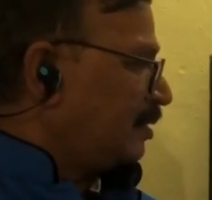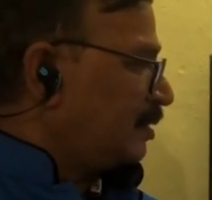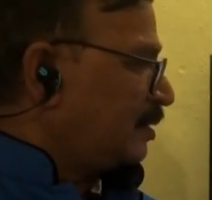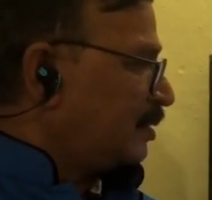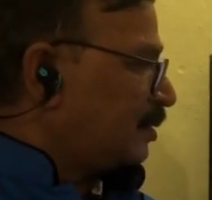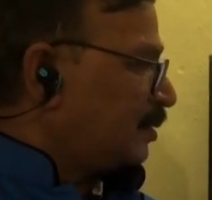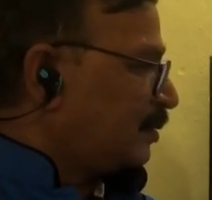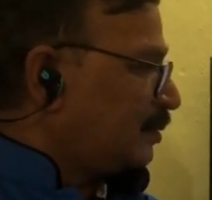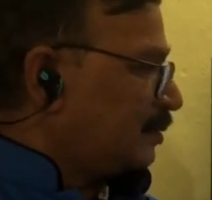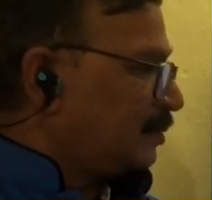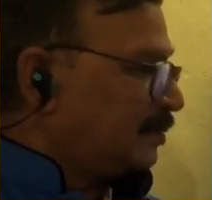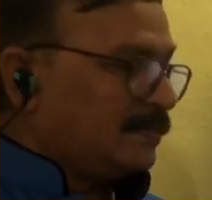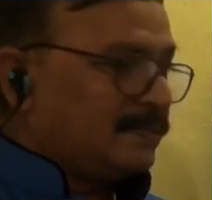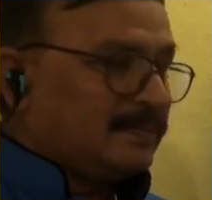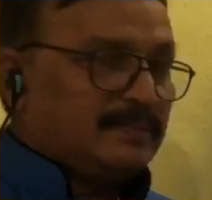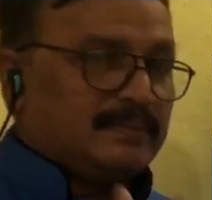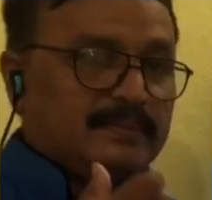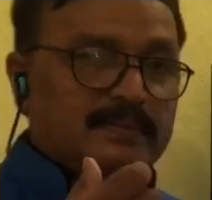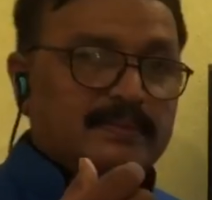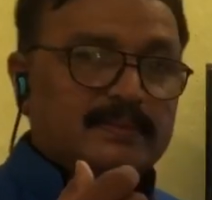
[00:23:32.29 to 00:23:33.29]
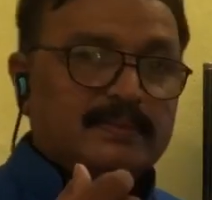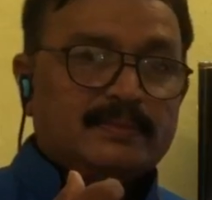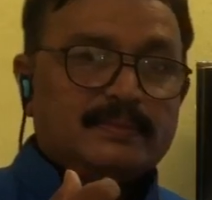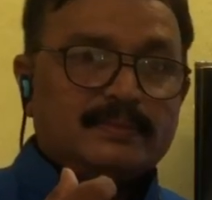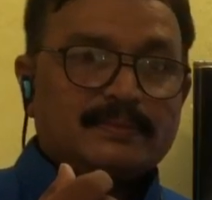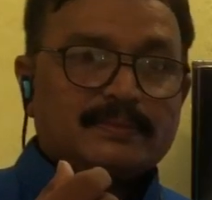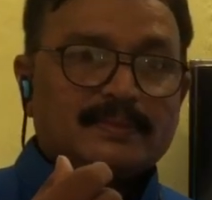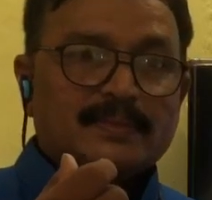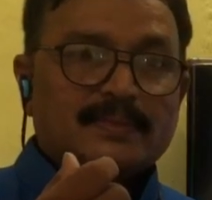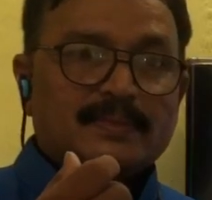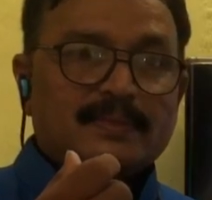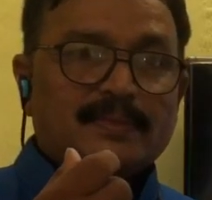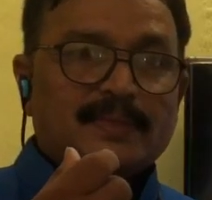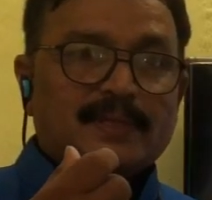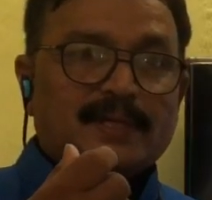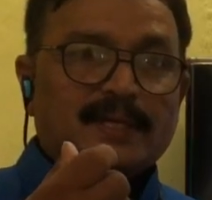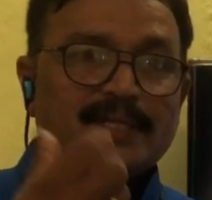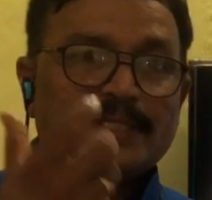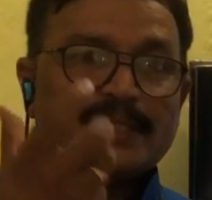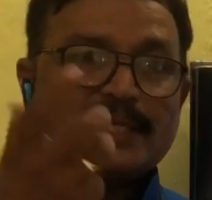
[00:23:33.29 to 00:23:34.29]
So
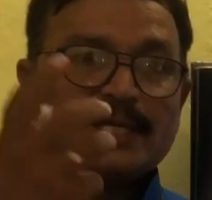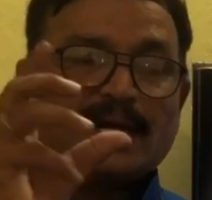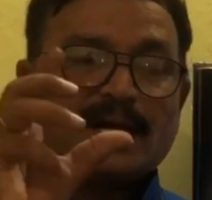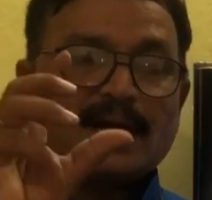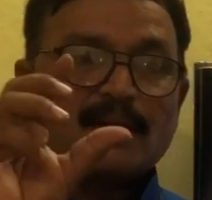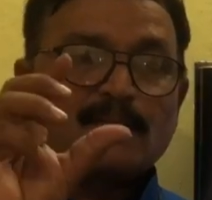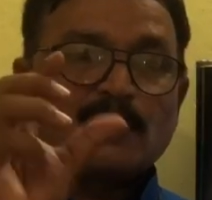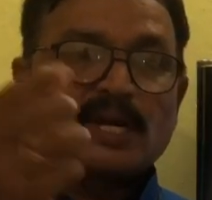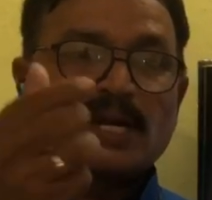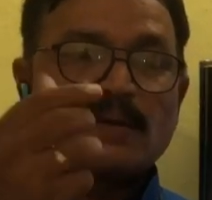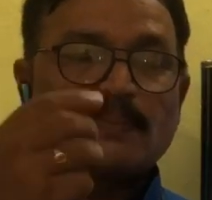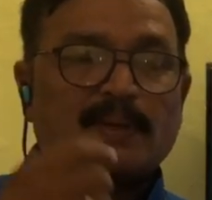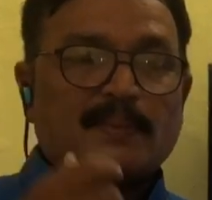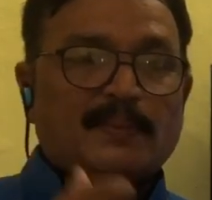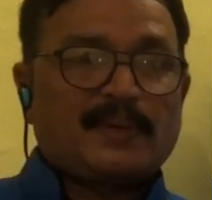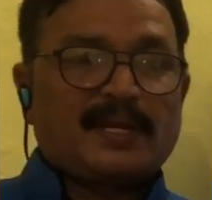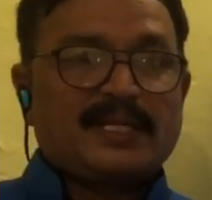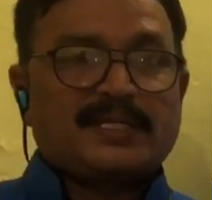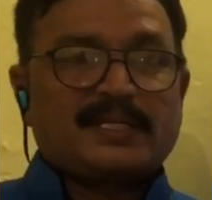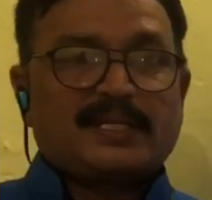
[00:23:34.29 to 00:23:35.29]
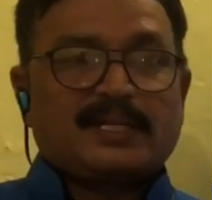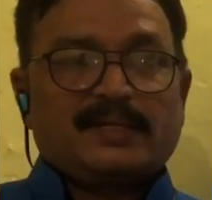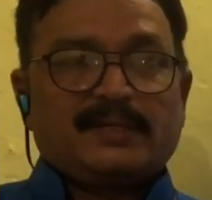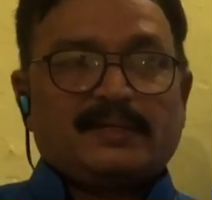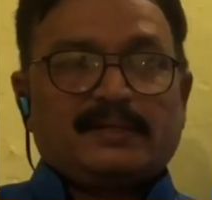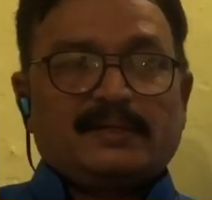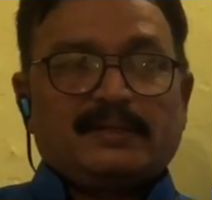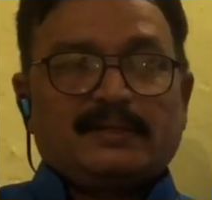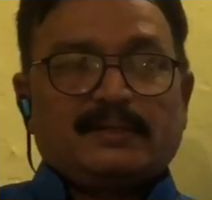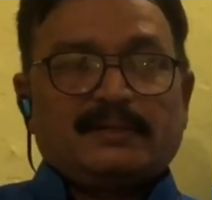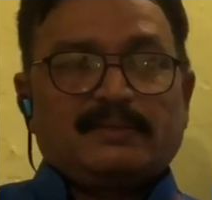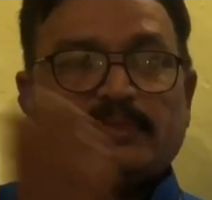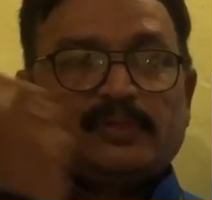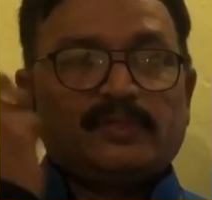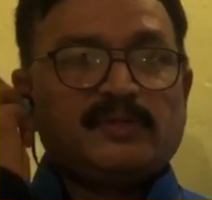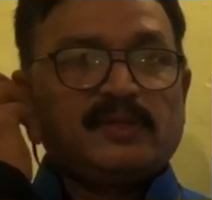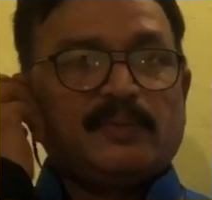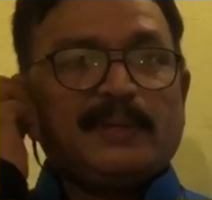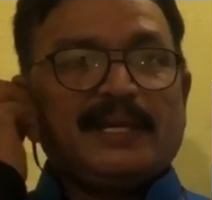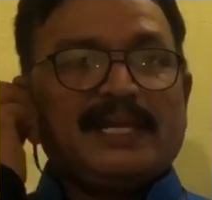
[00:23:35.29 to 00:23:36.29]
it's a hormonal preparation which
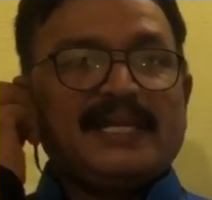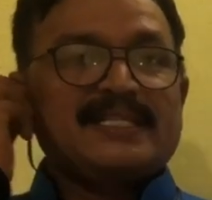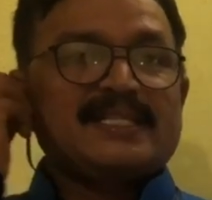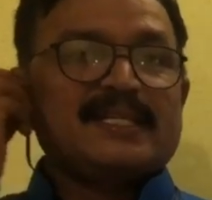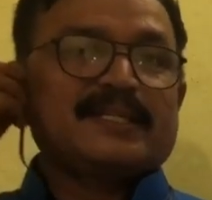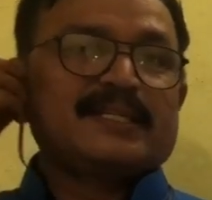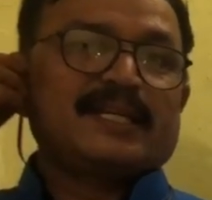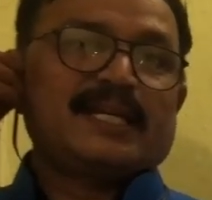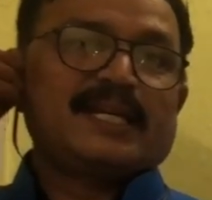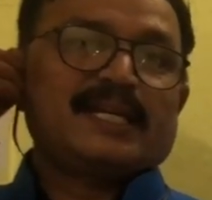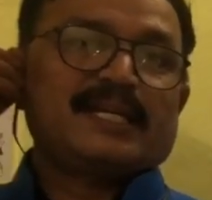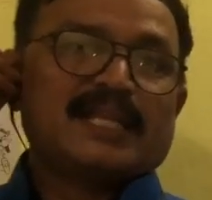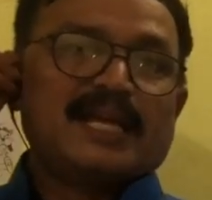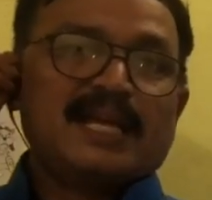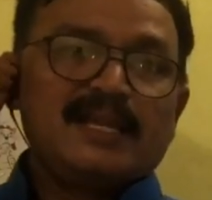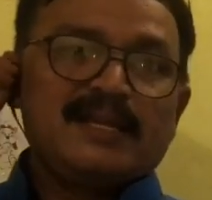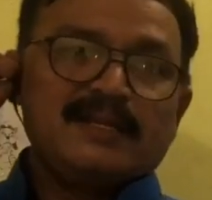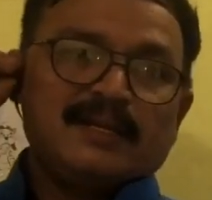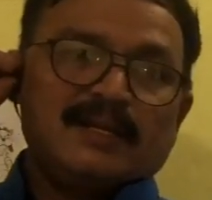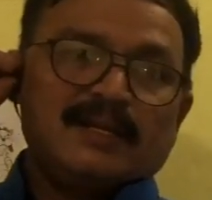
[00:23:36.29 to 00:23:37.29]
will be inserted in the